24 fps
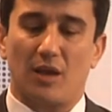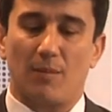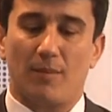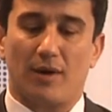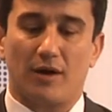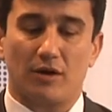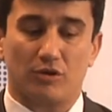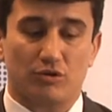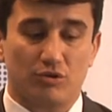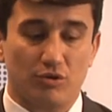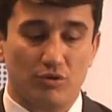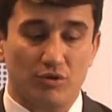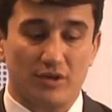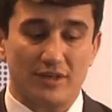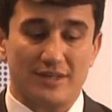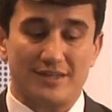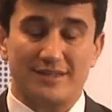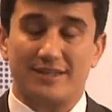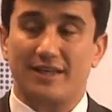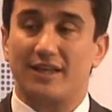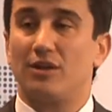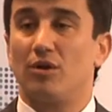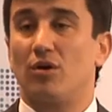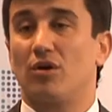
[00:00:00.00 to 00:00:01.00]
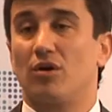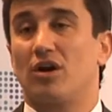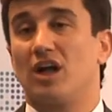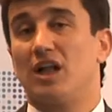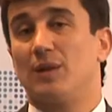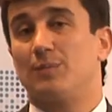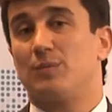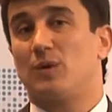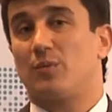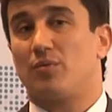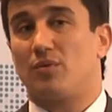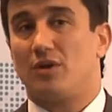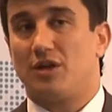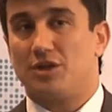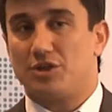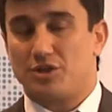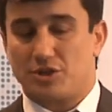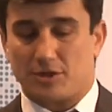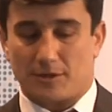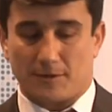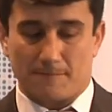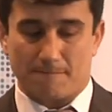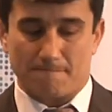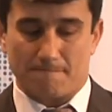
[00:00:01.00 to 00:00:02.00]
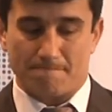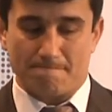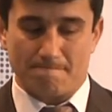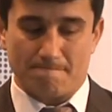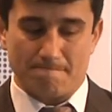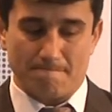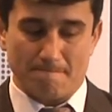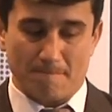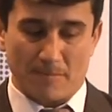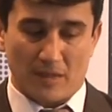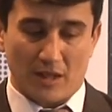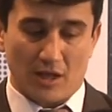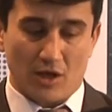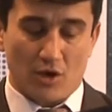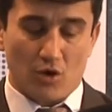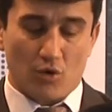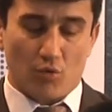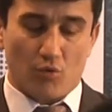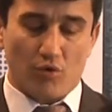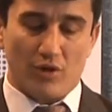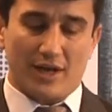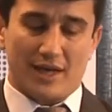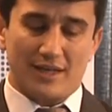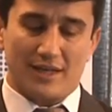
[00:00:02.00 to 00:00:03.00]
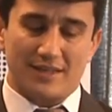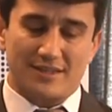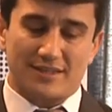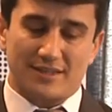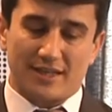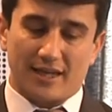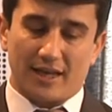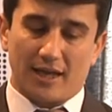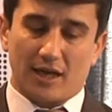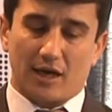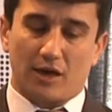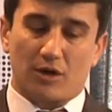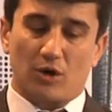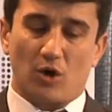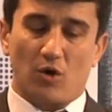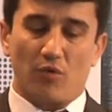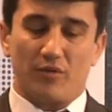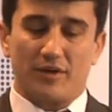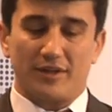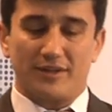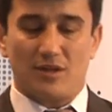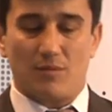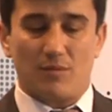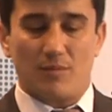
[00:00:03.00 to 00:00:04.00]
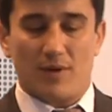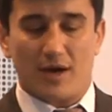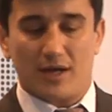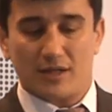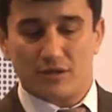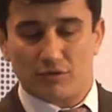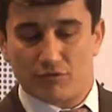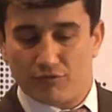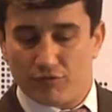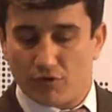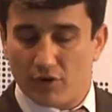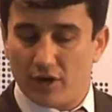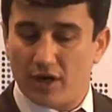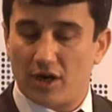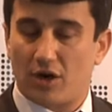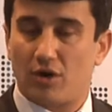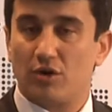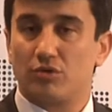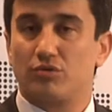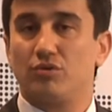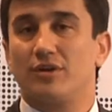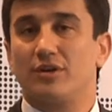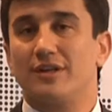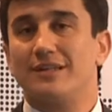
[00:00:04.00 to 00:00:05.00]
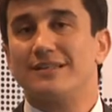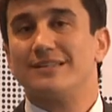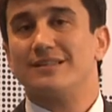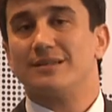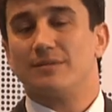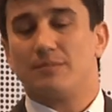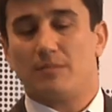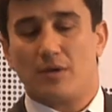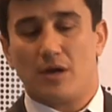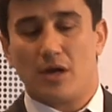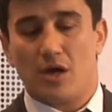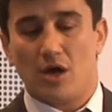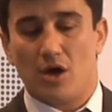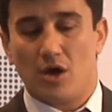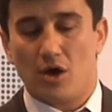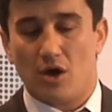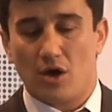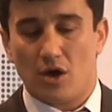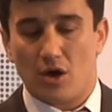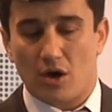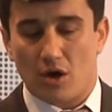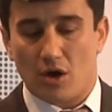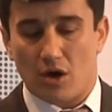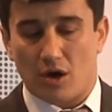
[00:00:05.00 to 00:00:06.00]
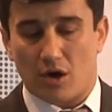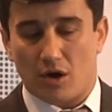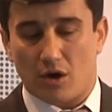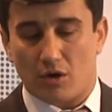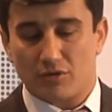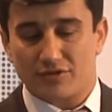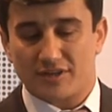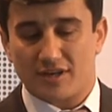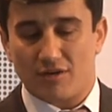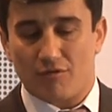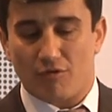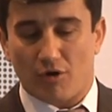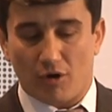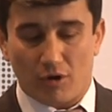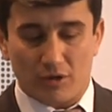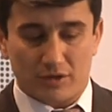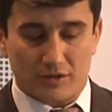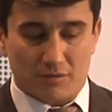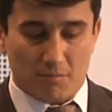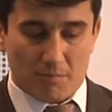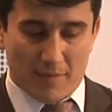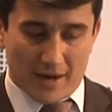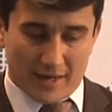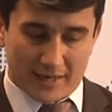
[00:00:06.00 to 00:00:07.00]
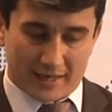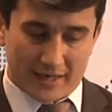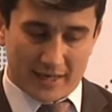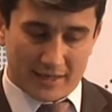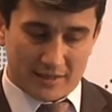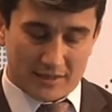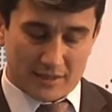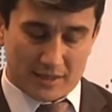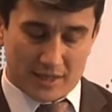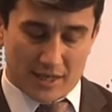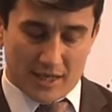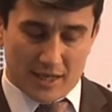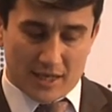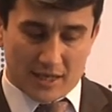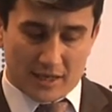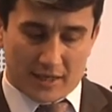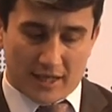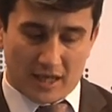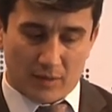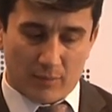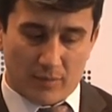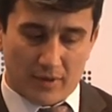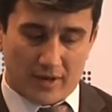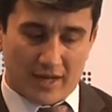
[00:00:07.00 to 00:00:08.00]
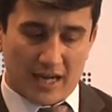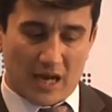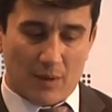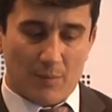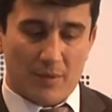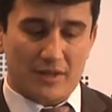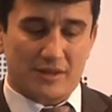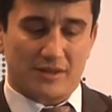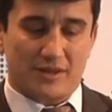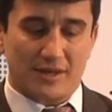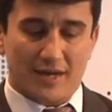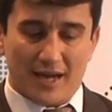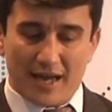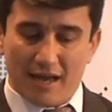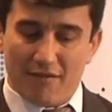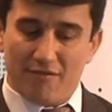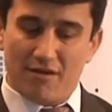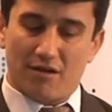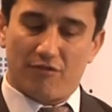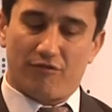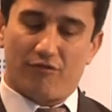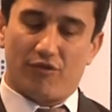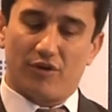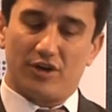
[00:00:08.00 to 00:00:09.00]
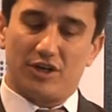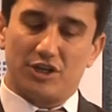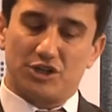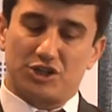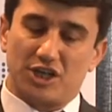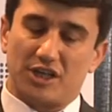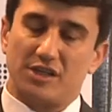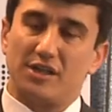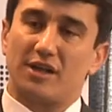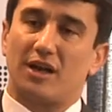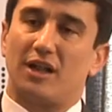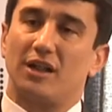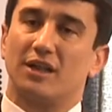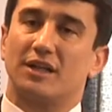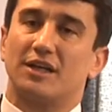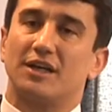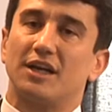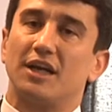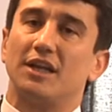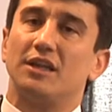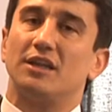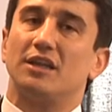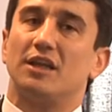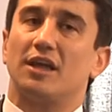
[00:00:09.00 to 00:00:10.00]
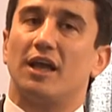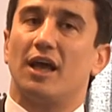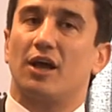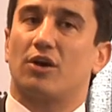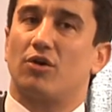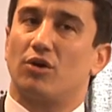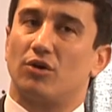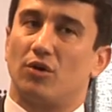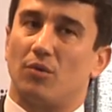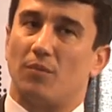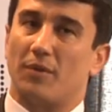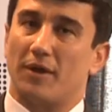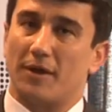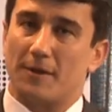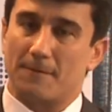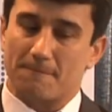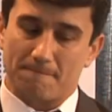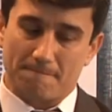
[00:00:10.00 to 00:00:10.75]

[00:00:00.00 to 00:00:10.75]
among tourists and local population, will answer a growing demand for ecotourism on the world market, can become a driver for a general green economy,